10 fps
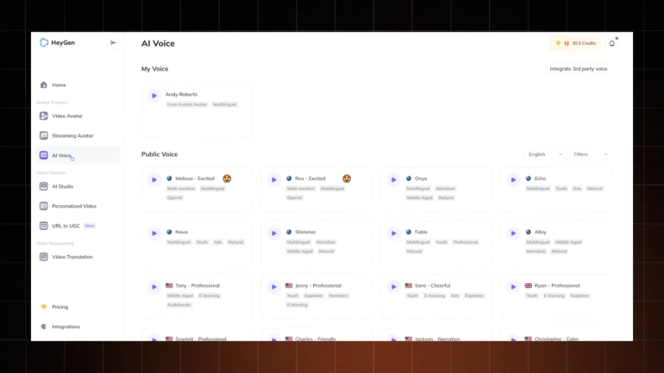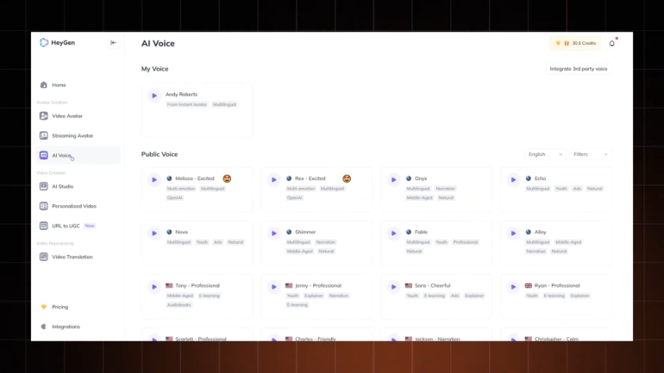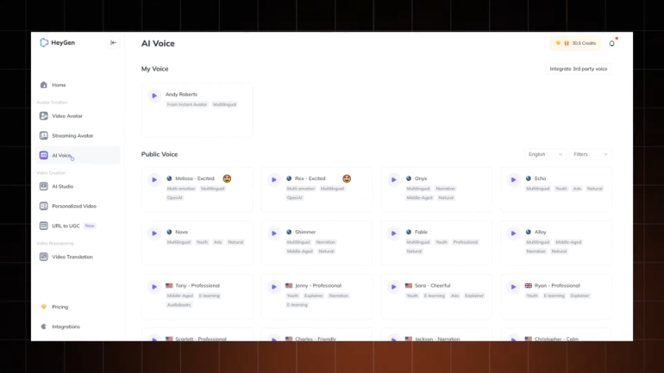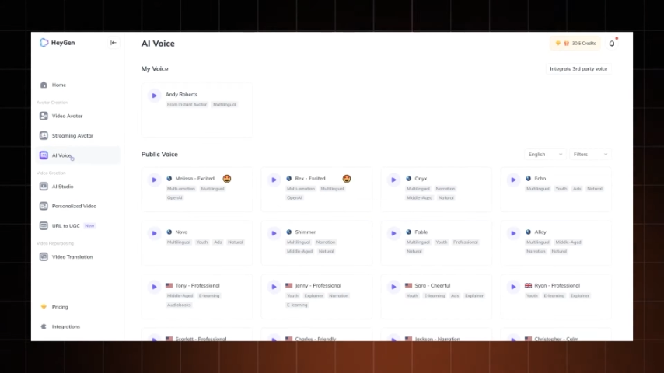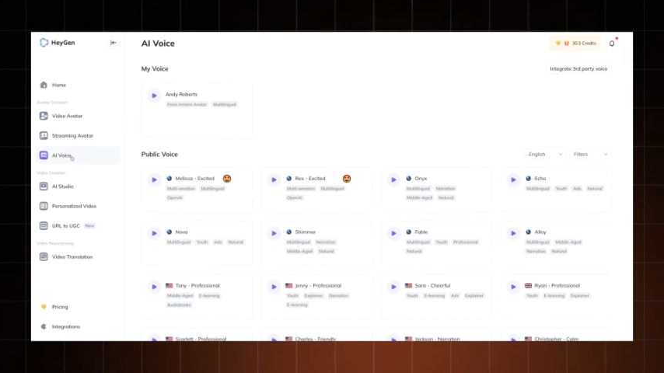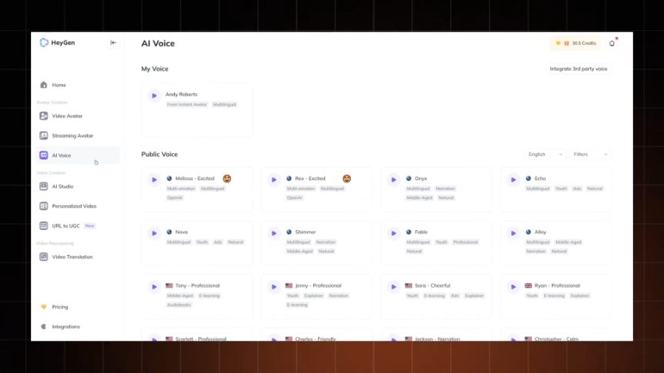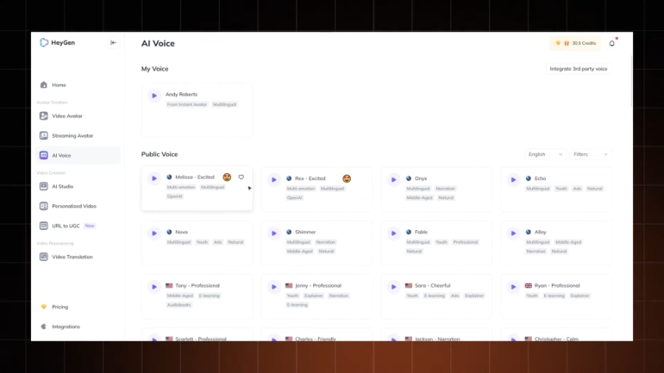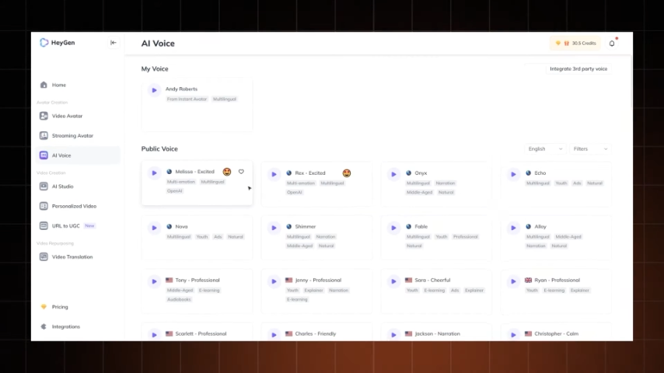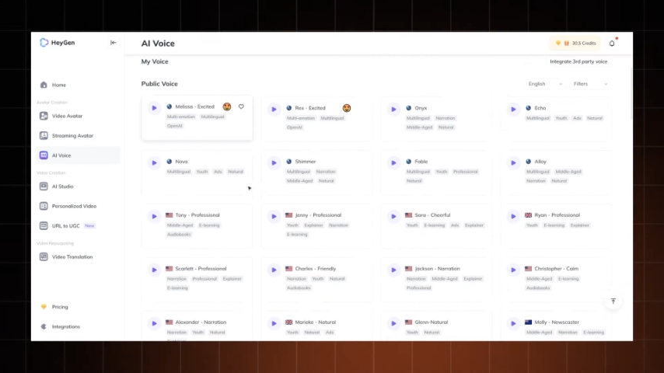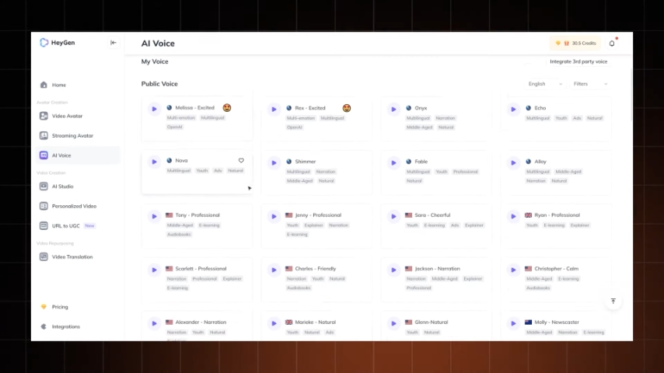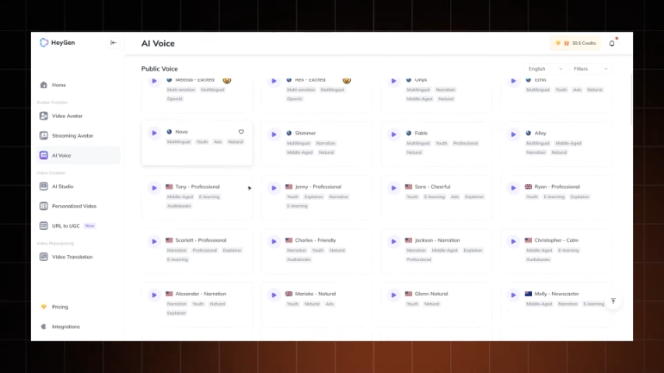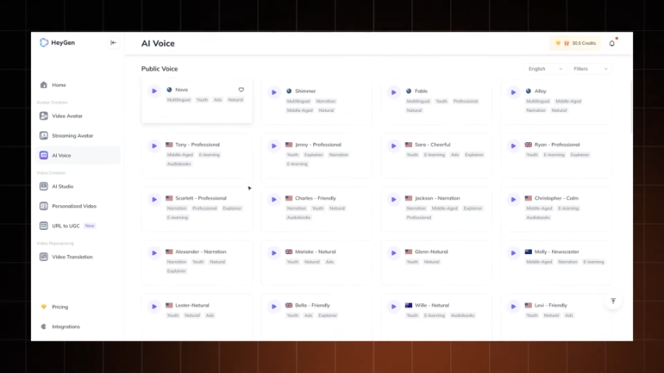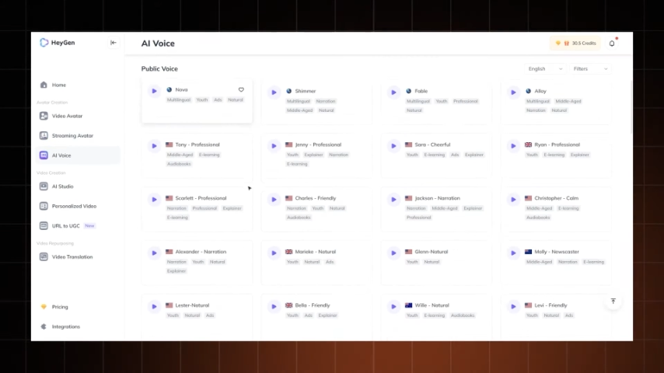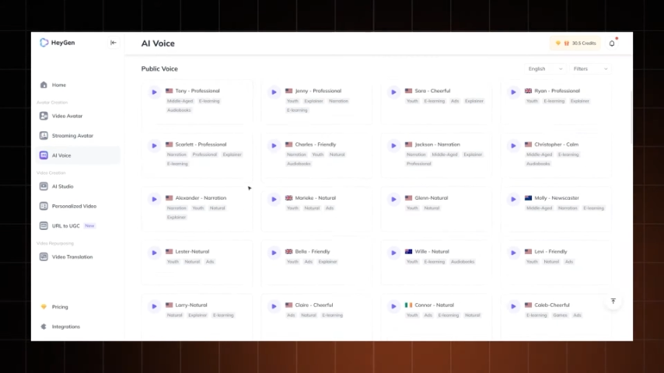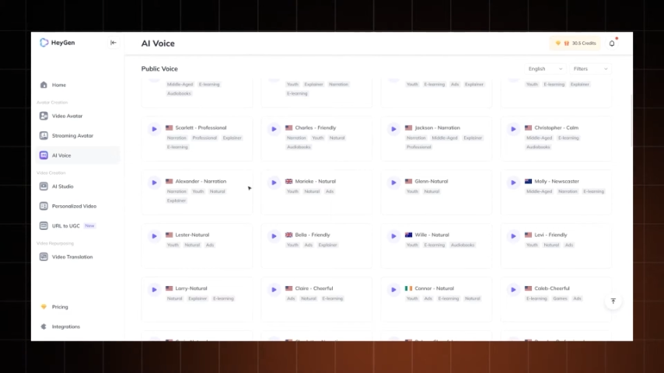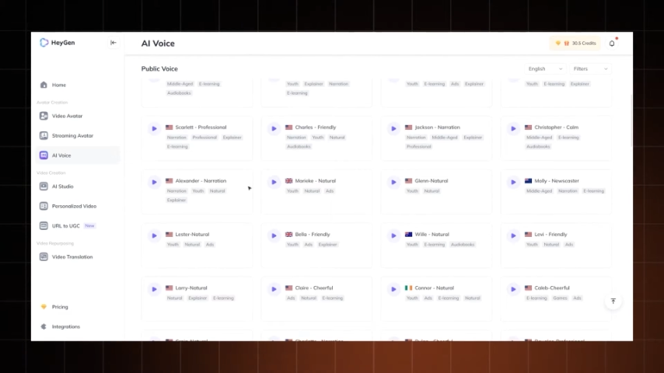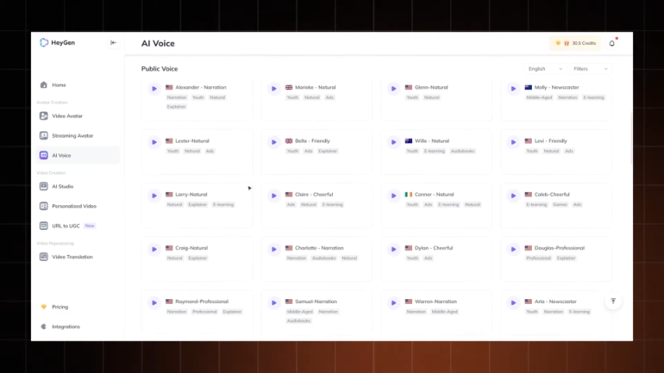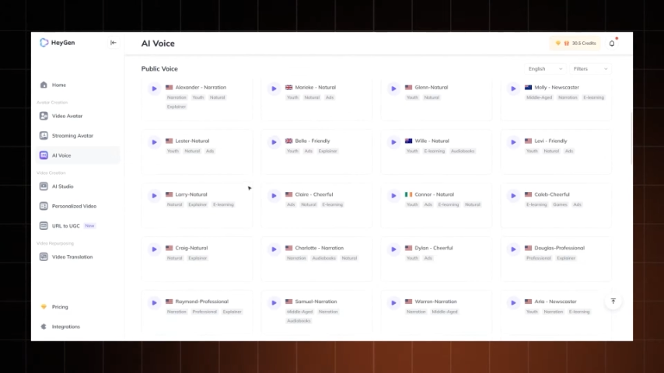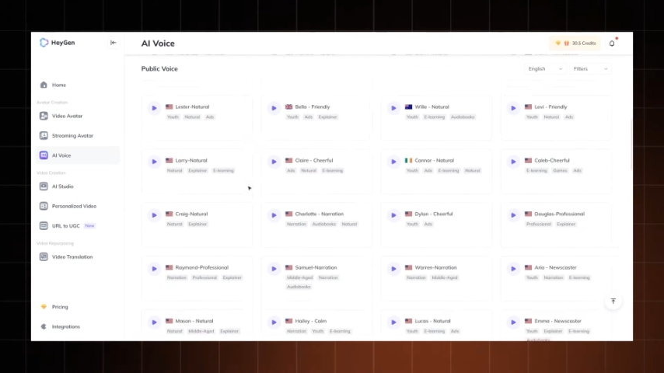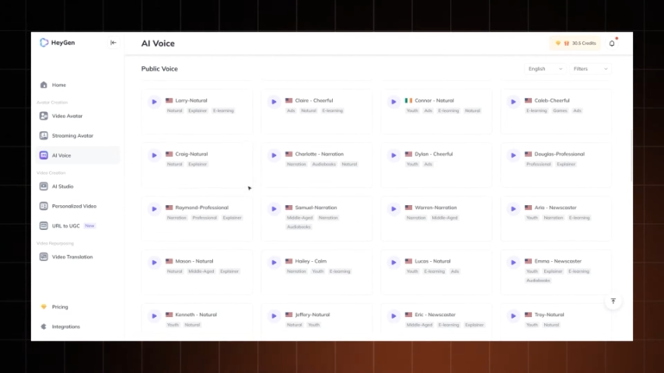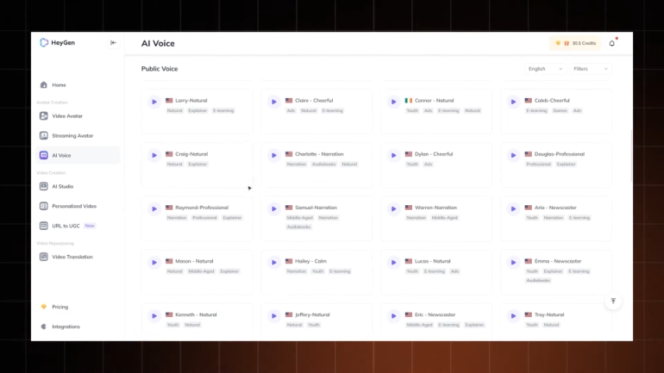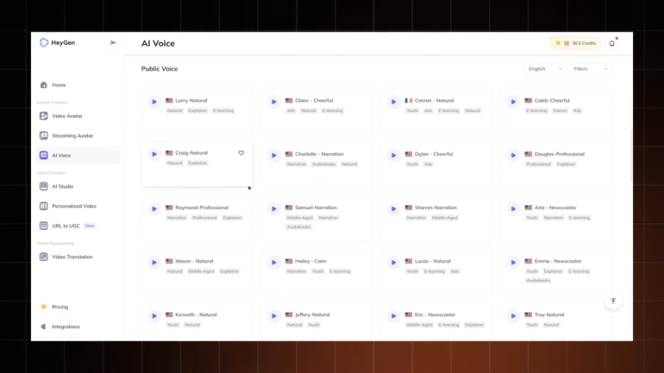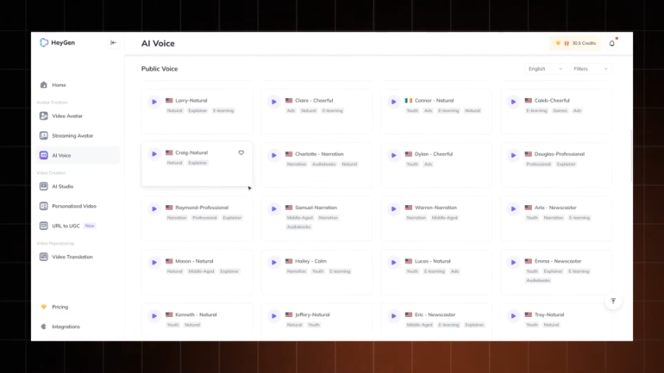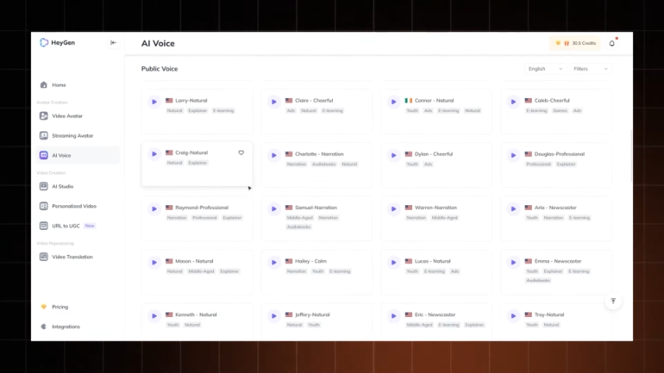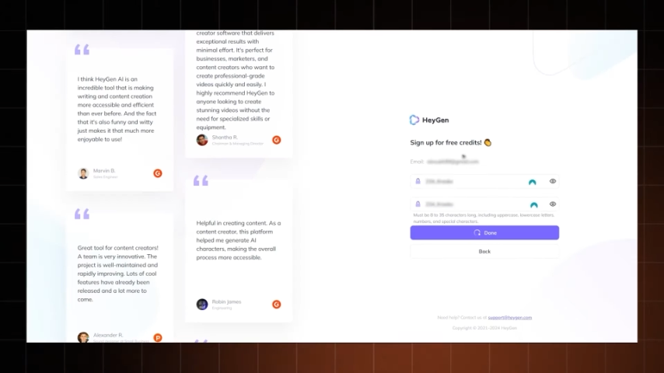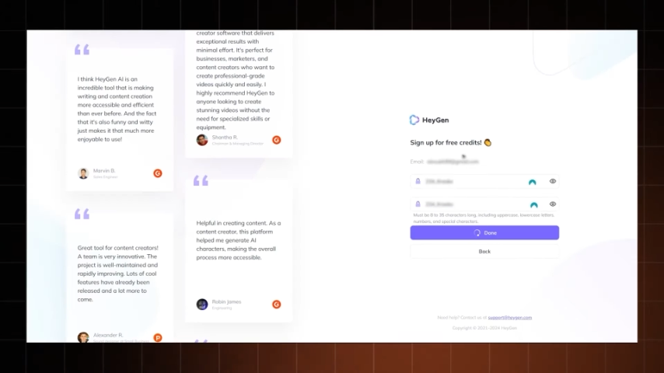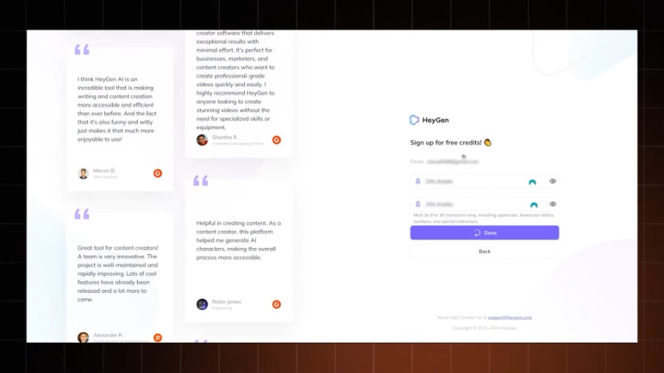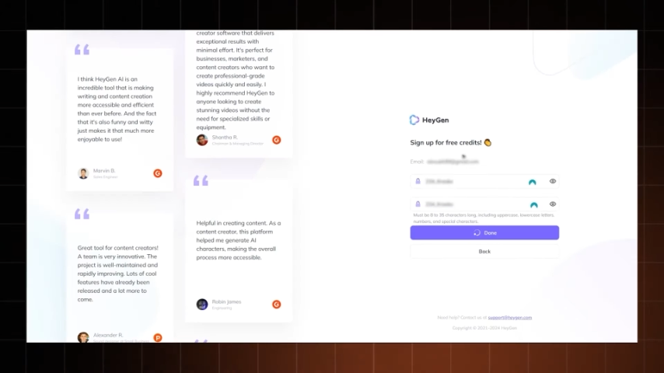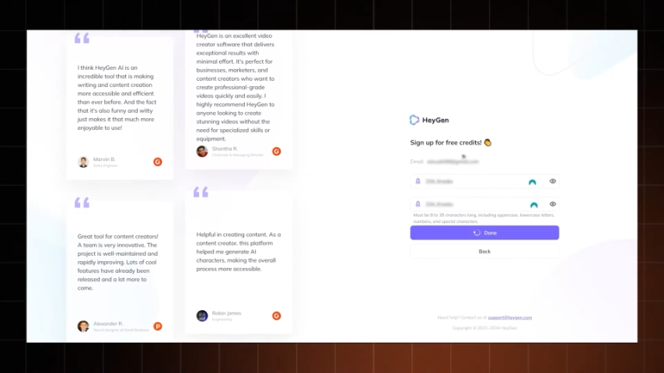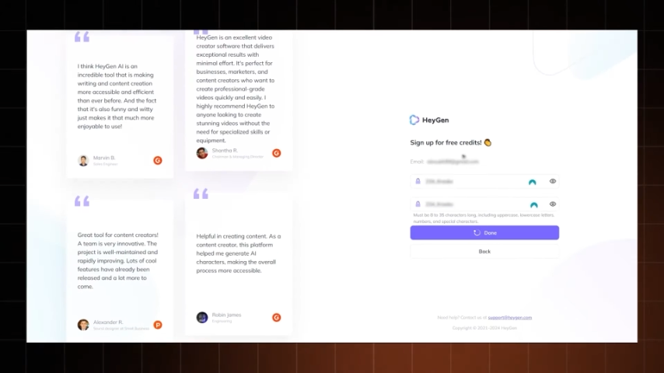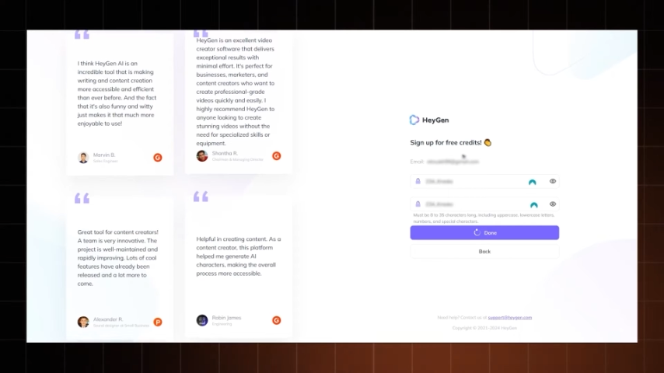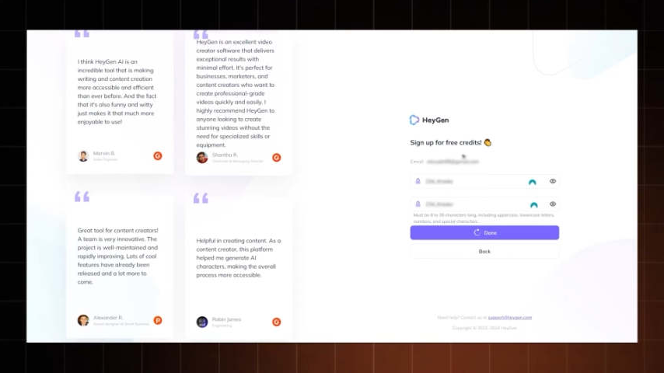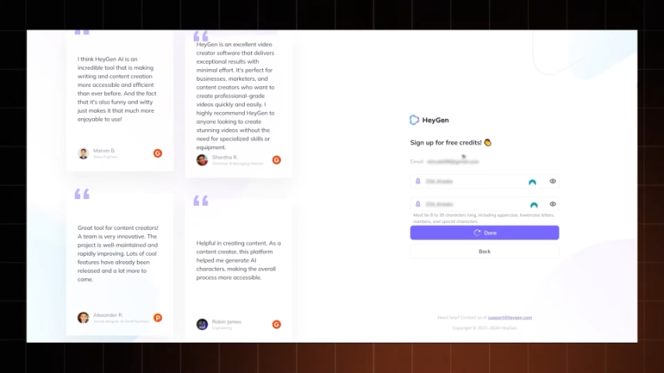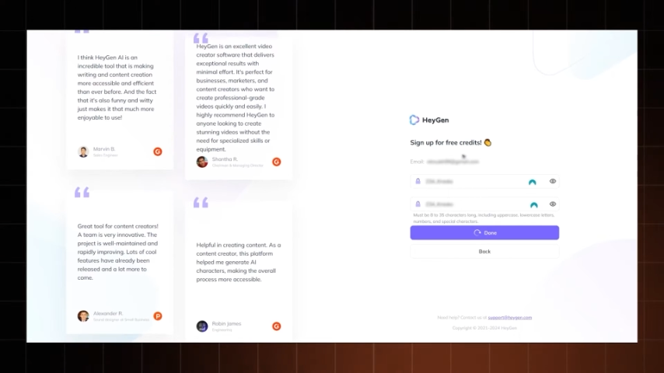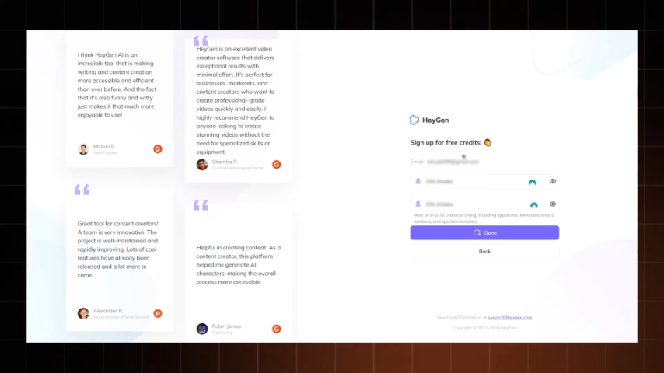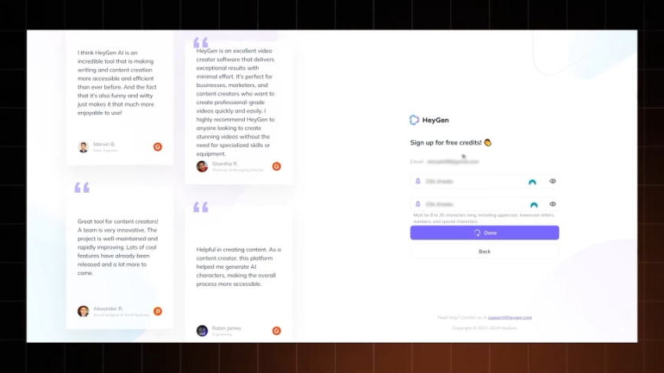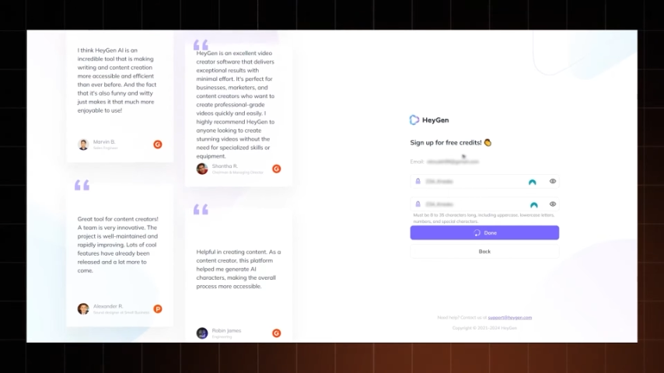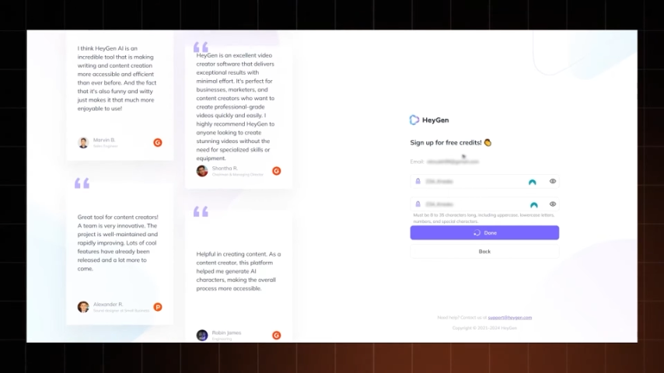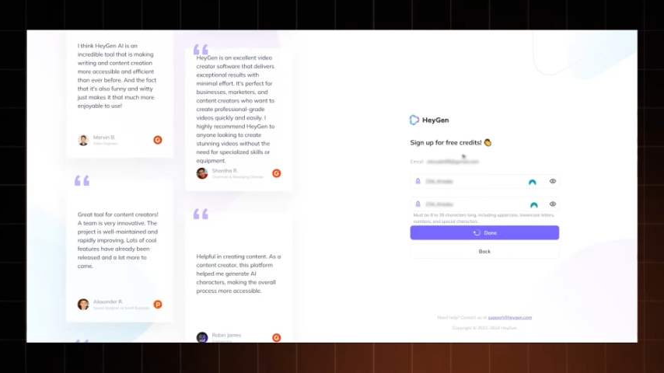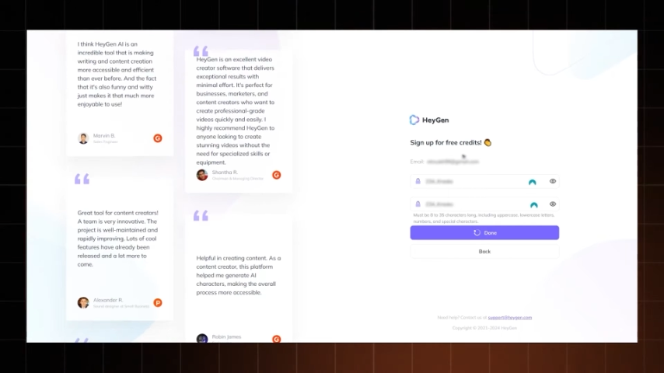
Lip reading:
[unreadable: no face in view]